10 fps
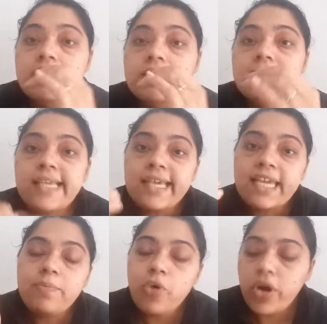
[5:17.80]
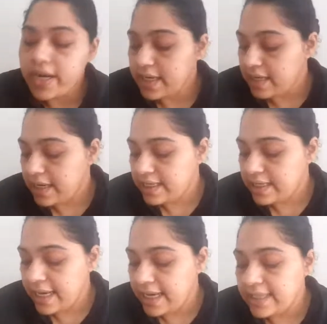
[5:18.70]
Second point it
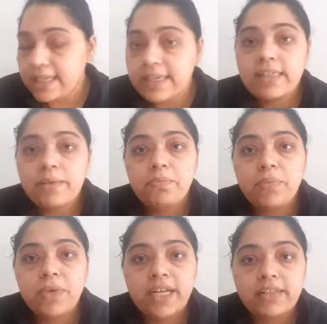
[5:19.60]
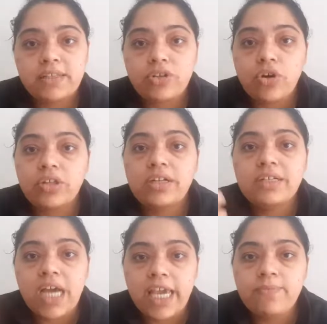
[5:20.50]
says is the minutes or the
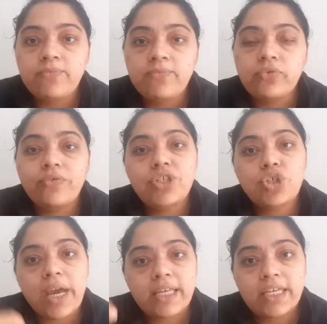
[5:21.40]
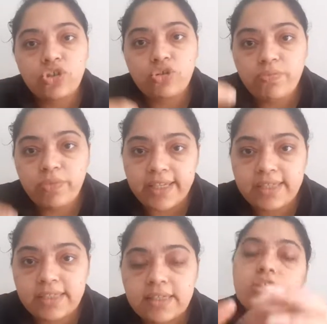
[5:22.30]
time for which I need to
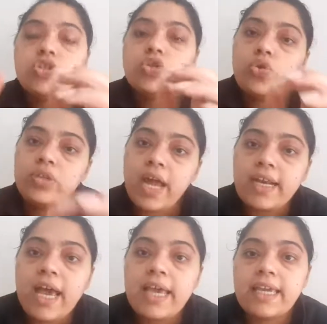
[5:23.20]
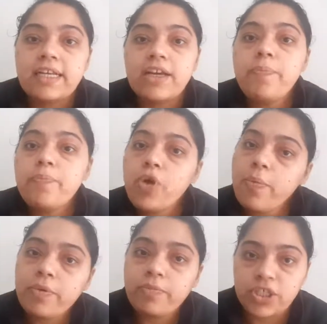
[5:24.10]
mix so that I get a
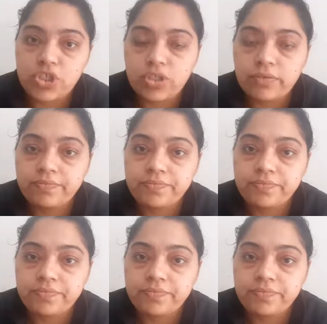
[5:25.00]
proper mixture.